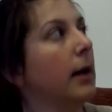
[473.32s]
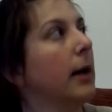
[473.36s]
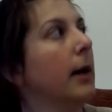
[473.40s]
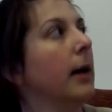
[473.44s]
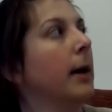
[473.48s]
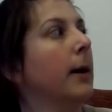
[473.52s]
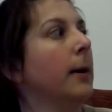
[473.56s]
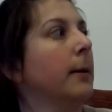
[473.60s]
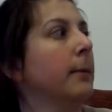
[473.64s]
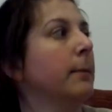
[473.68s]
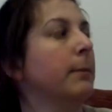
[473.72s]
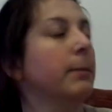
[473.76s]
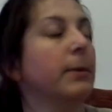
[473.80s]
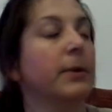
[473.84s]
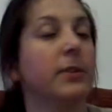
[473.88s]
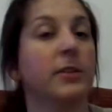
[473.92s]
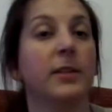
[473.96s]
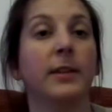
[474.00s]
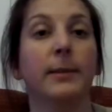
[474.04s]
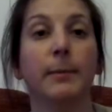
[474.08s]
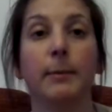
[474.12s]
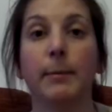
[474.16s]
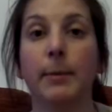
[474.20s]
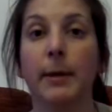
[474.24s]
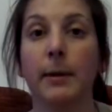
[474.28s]
But
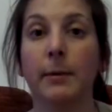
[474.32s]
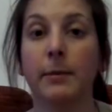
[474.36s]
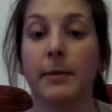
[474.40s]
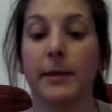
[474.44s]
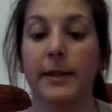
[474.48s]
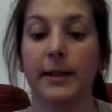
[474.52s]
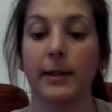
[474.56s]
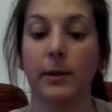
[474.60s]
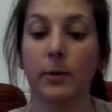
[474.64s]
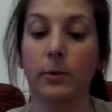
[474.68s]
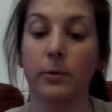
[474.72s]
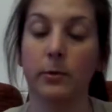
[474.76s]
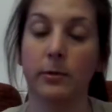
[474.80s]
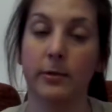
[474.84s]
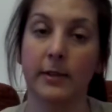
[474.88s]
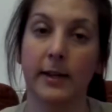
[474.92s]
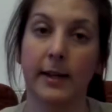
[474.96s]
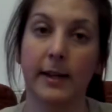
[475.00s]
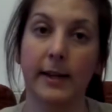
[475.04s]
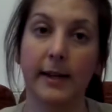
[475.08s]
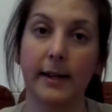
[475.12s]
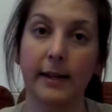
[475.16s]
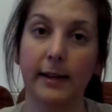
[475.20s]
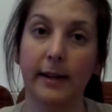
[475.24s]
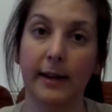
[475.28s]
she's been playing with this all
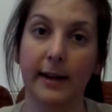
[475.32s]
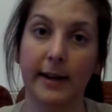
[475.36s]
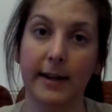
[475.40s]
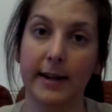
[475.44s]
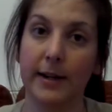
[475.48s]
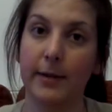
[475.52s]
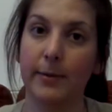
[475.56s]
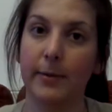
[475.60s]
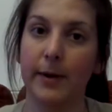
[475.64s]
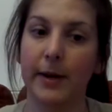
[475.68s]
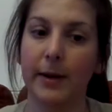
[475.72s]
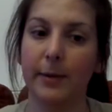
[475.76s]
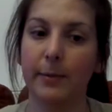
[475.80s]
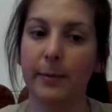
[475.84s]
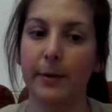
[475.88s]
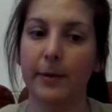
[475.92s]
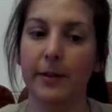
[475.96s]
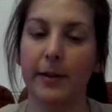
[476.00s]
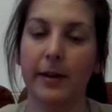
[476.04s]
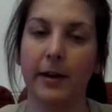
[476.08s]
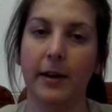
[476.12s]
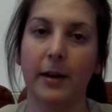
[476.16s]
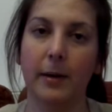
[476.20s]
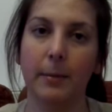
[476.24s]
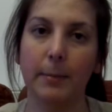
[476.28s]
day anyway
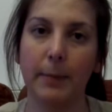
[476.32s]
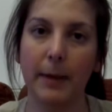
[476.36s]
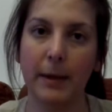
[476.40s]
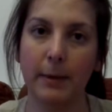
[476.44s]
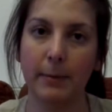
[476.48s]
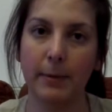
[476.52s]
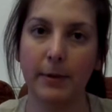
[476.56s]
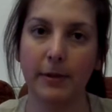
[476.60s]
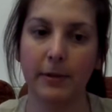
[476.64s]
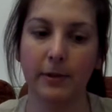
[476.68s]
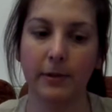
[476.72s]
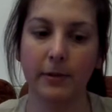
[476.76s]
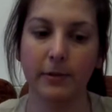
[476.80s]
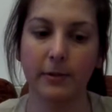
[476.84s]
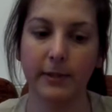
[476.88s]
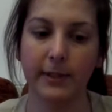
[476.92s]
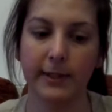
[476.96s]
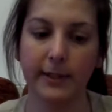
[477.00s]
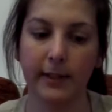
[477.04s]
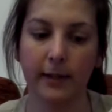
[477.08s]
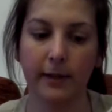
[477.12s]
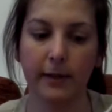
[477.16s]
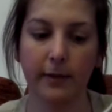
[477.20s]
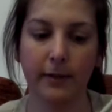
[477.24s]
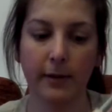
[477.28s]
with her baby doll.
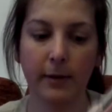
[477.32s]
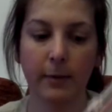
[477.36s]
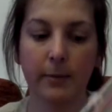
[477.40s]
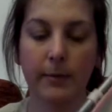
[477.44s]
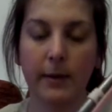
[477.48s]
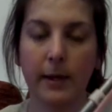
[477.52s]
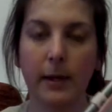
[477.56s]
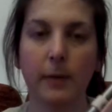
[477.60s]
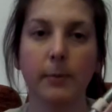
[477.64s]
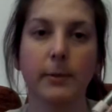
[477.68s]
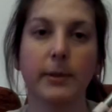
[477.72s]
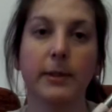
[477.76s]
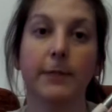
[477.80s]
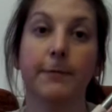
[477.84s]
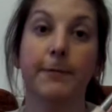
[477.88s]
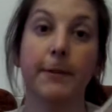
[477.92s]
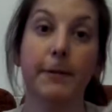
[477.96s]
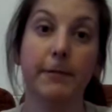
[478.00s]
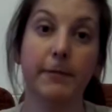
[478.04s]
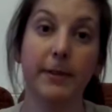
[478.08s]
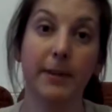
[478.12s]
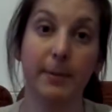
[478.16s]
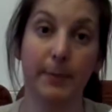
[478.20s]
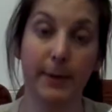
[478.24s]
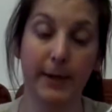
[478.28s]
So that one there is
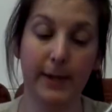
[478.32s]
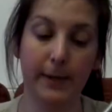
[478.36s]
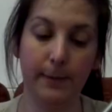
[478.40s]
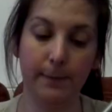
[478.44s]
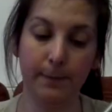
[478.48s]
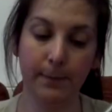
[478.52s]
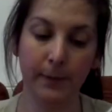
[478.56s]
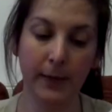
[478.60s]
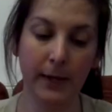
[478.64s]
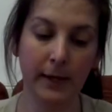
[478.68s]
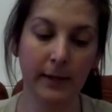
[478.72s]
50p.